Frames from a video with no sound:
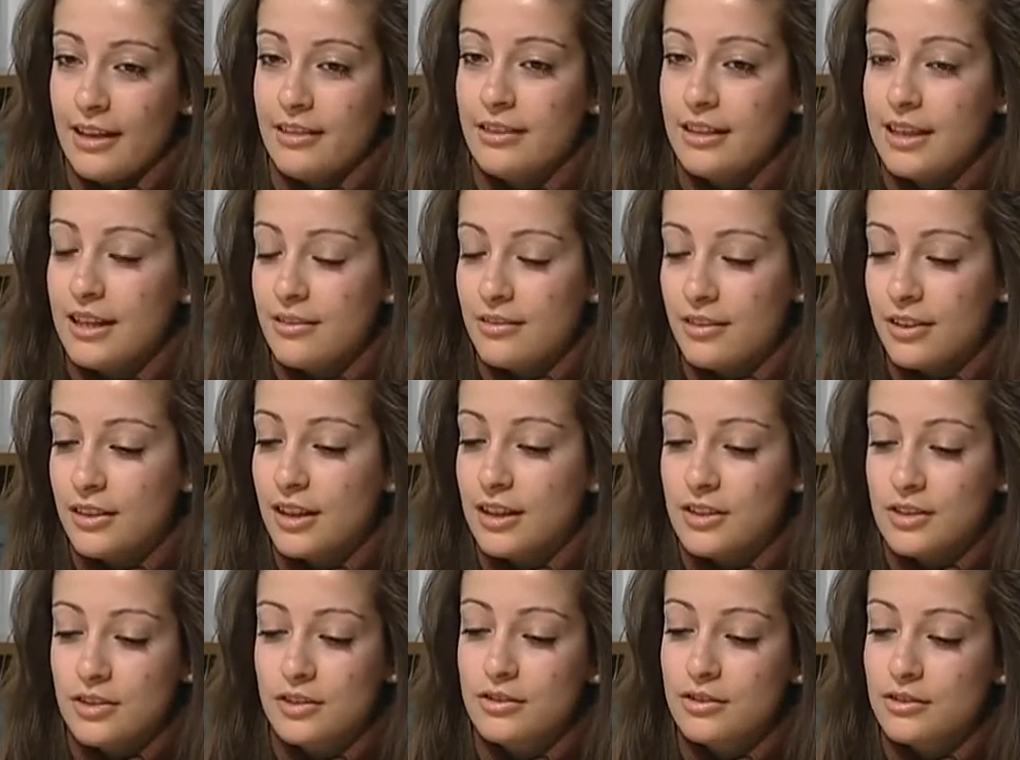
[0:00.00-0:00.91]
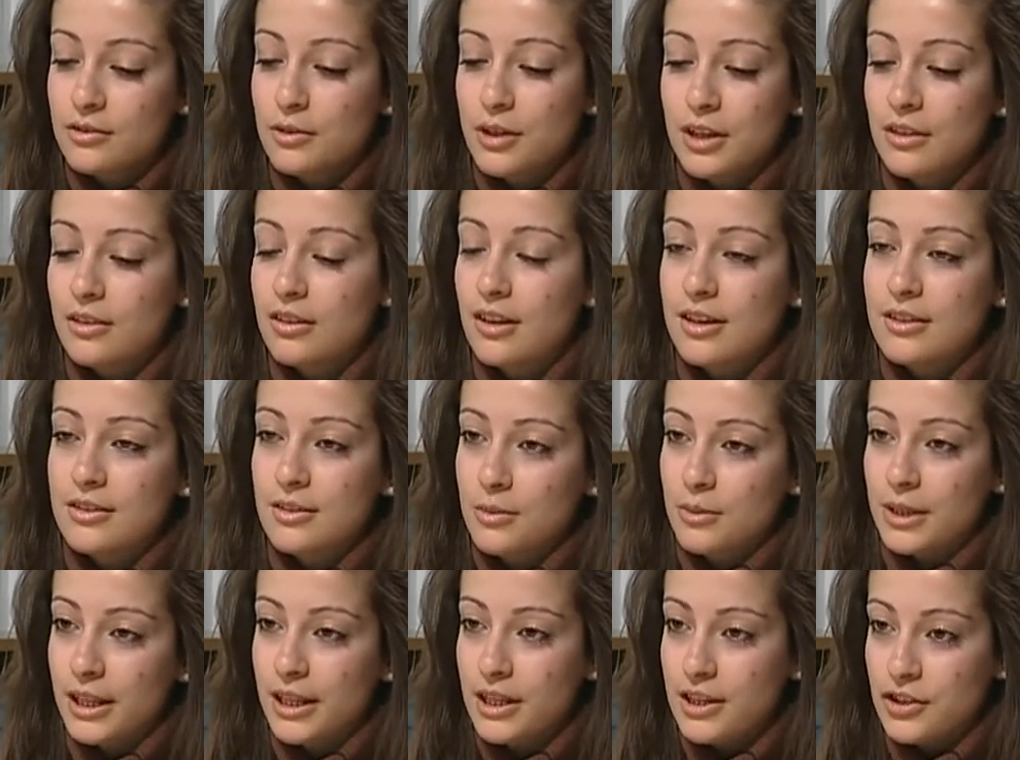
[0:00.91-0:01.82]
and even they don't recognize
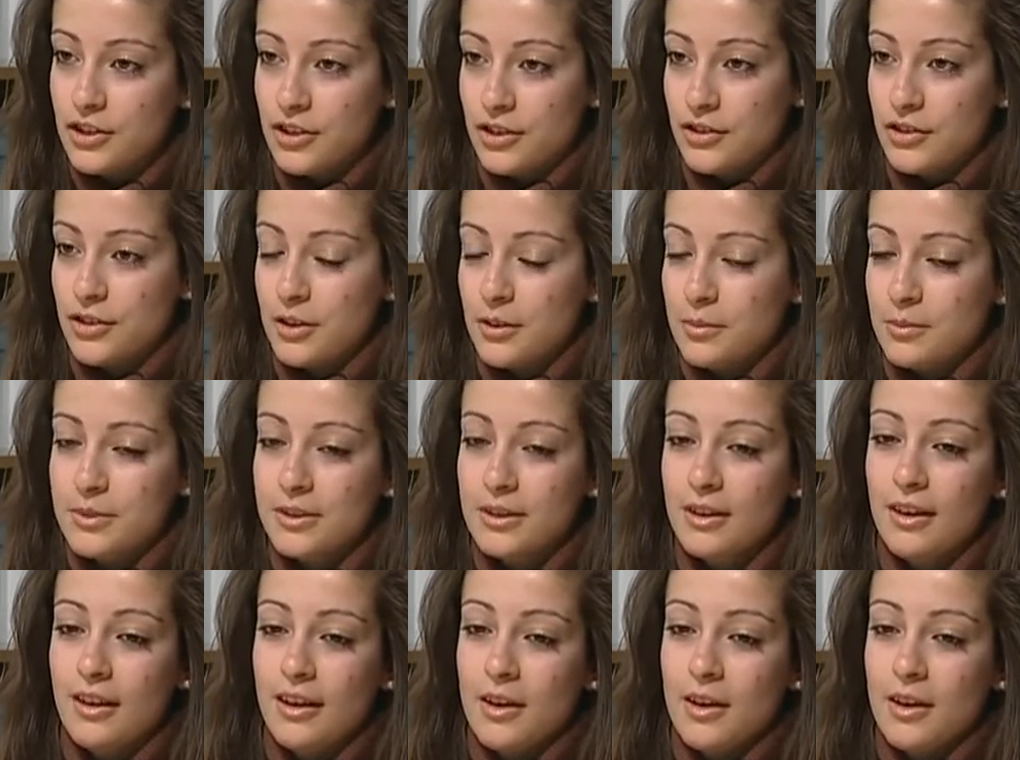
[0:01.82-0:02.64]
the relationships.